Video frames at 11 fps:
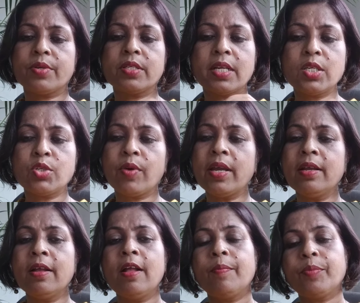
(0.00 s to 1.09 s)
That is why
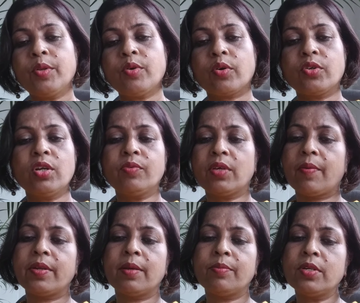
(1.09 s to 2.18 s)
the doctrine of
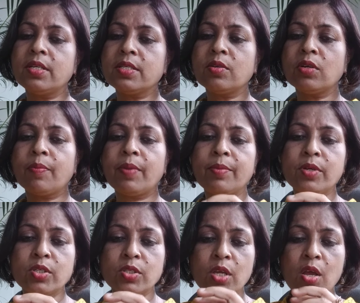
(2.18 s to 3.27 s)
caveat emptor does not apply,
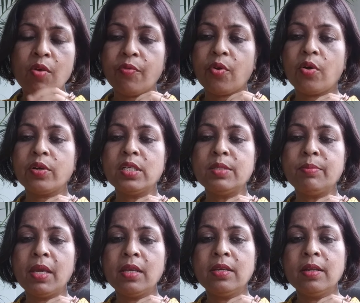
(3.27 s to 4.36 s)
because fraud is
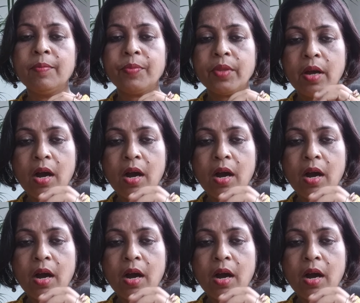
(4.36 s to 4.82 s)
made.